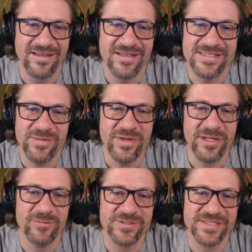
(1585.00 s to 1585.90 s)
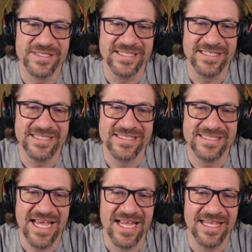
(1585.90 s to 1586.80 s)
Somebody was uh,
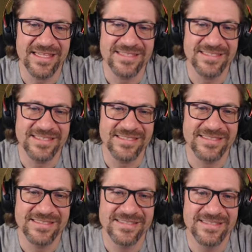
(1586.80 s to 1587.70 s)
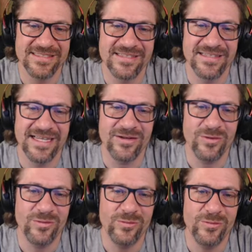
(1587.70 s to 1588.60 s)
stacking these things. Had a
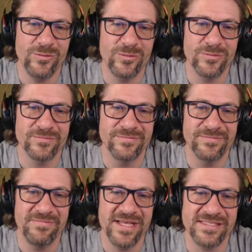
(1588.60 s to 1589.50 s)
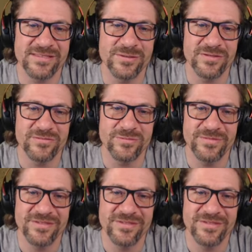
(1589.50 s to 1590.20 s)
whole mess load of them.